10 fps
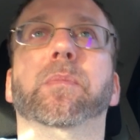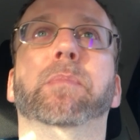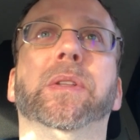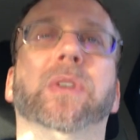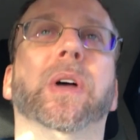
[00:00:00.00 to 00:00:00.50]

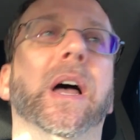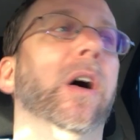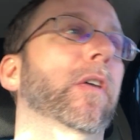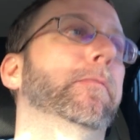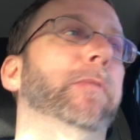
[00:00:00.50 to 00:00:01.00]
mental
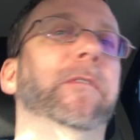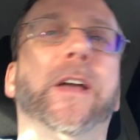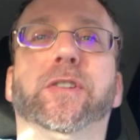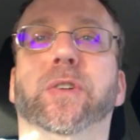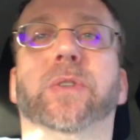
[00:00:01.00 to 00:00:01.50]
health
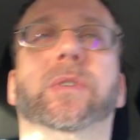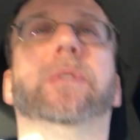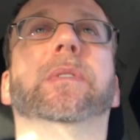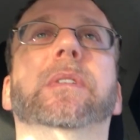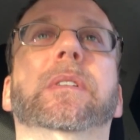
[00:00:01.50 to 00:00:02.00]
professional
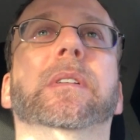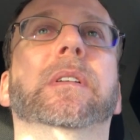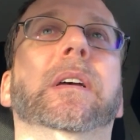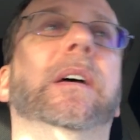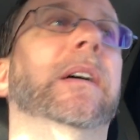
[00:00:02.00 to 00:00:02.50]

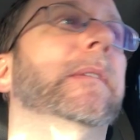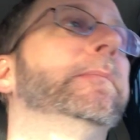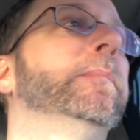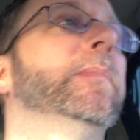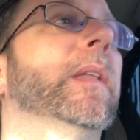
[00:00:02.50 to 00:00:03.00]

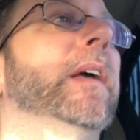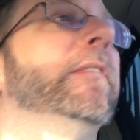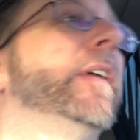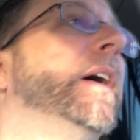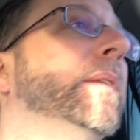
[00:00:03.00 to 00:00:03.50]

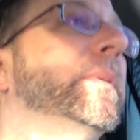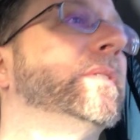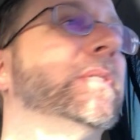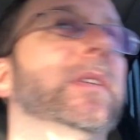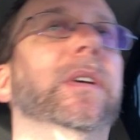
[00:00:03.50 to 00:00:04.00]

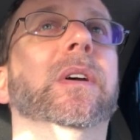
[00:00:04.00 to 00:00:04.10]
environments,